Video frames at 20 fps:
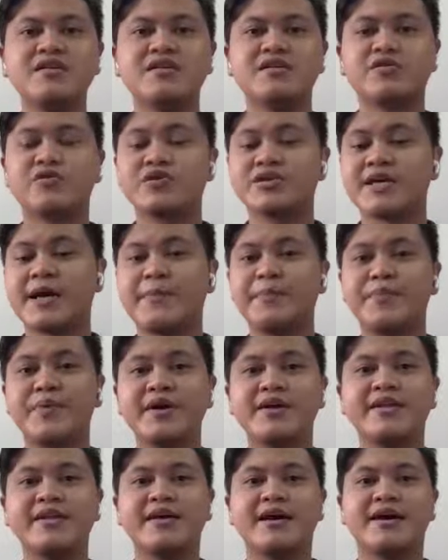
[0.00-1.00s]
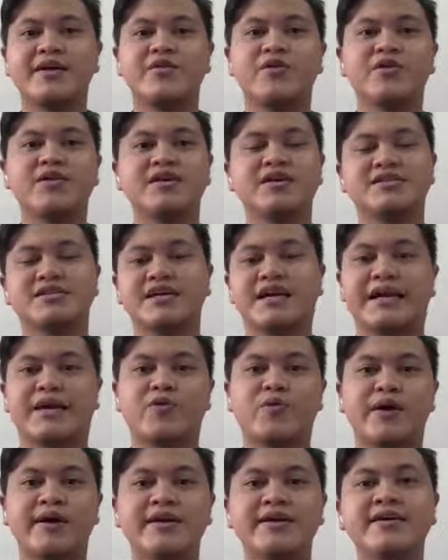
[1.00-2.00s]
To sharpen their knowledge
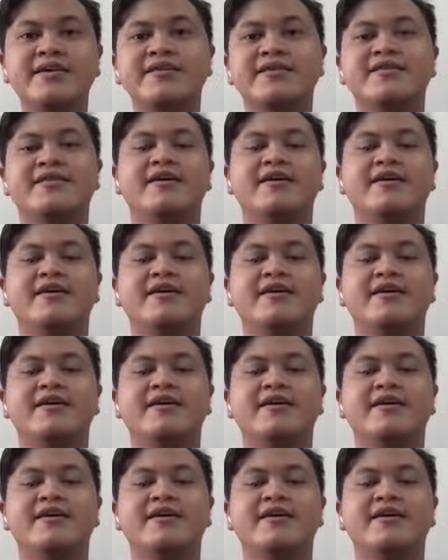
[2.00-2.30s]
required,